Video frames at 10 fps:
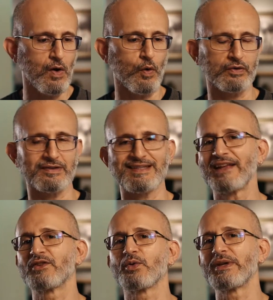or to
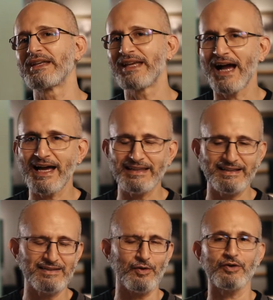Santorini
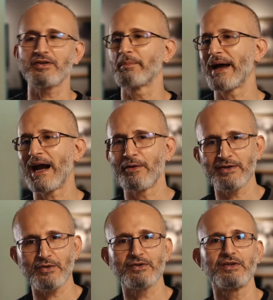Island or to
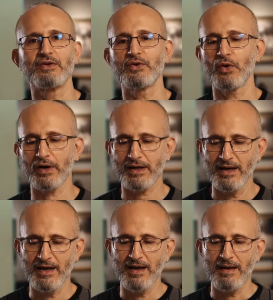Paris or to New York,
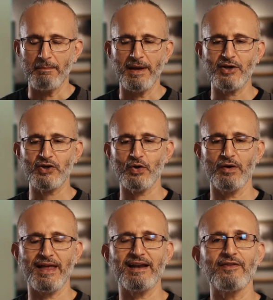make sure that